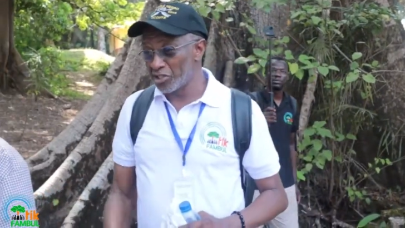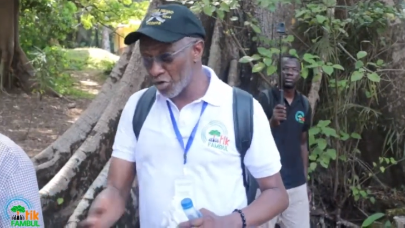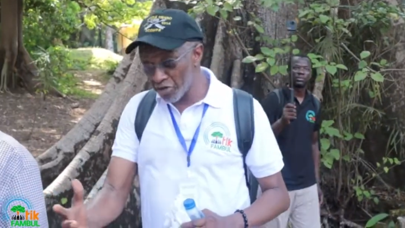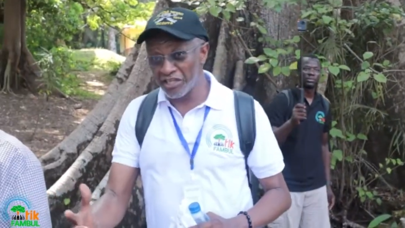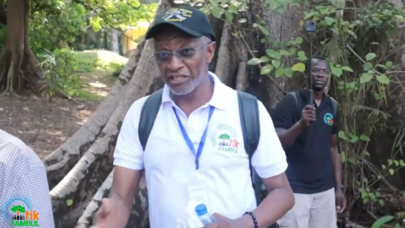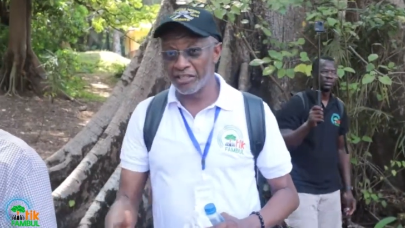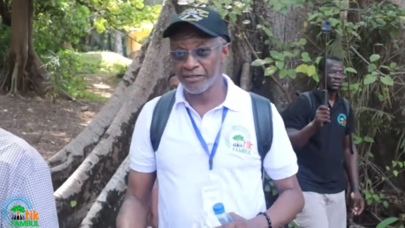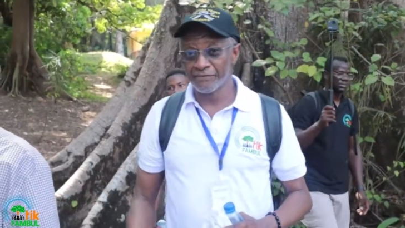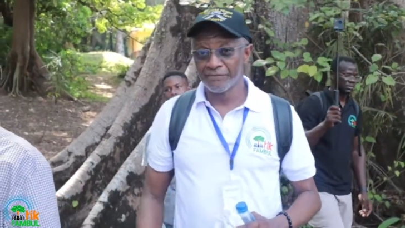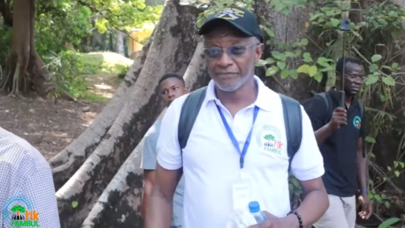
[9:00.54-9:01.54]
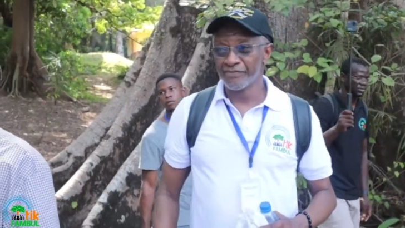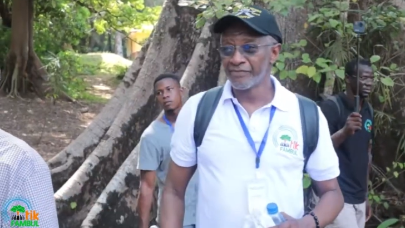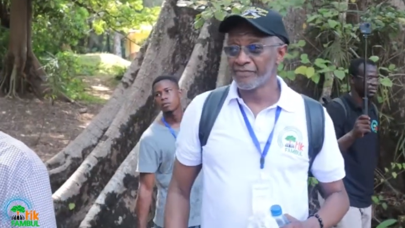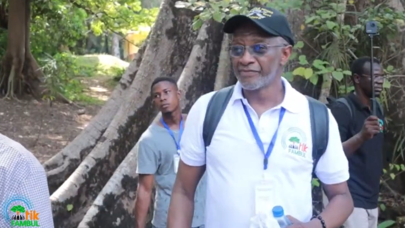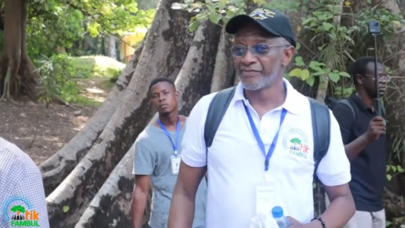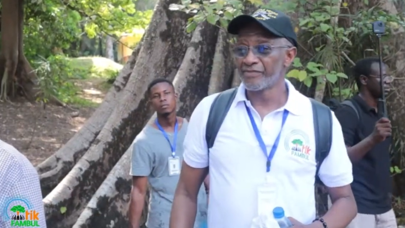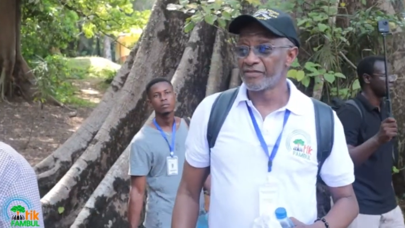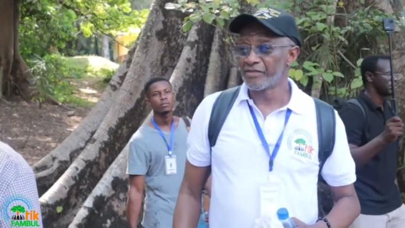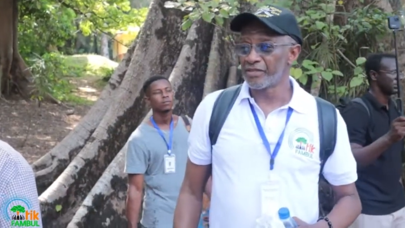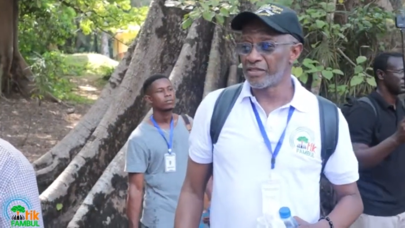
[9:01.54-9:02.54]
and Turkey.
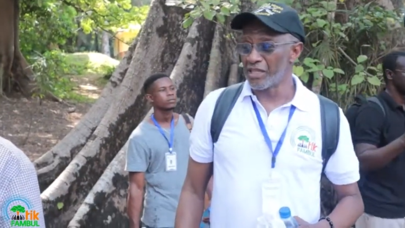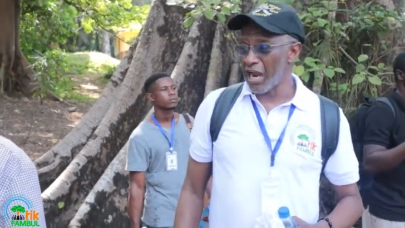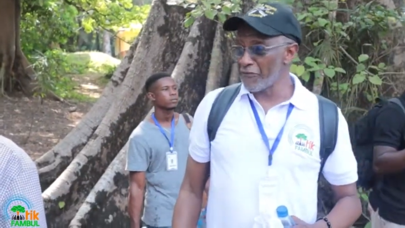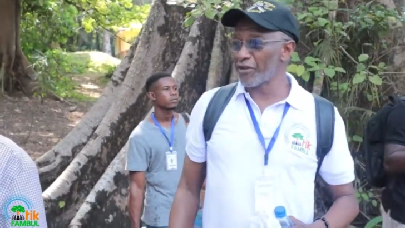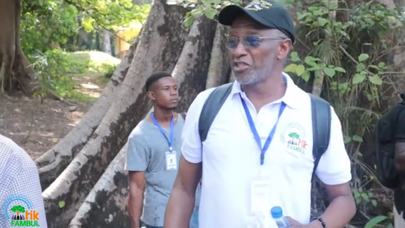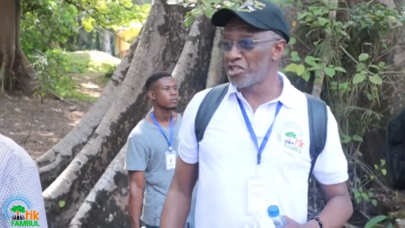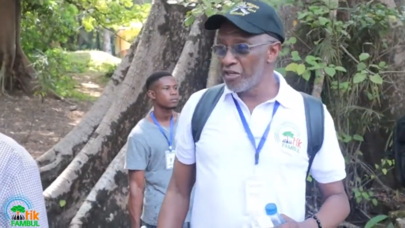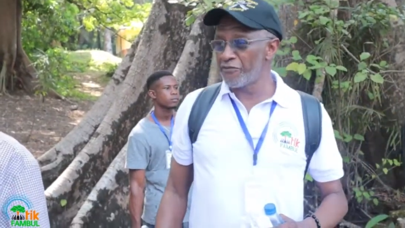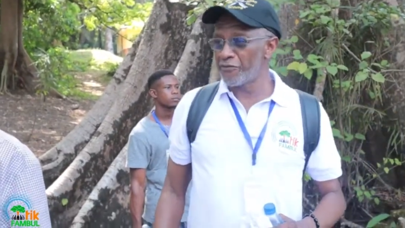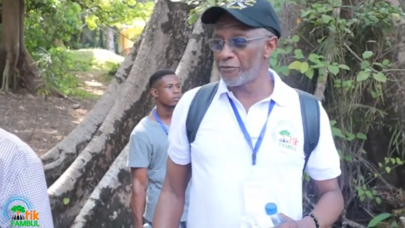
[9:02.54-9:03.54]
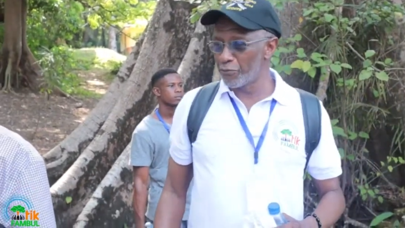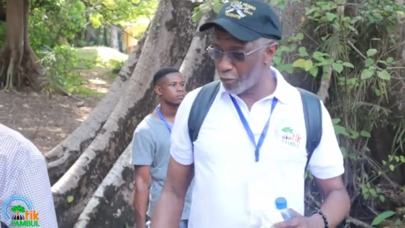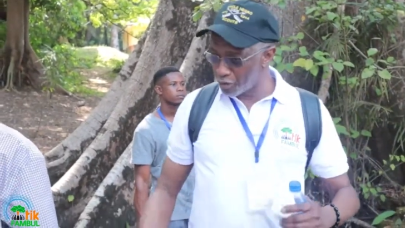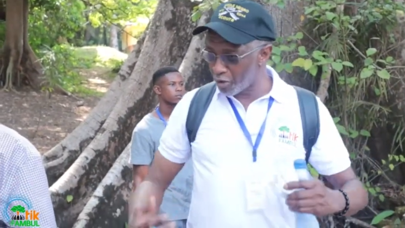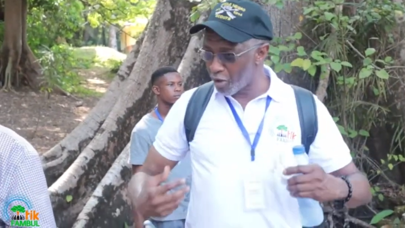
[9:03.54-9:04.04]
The African chief want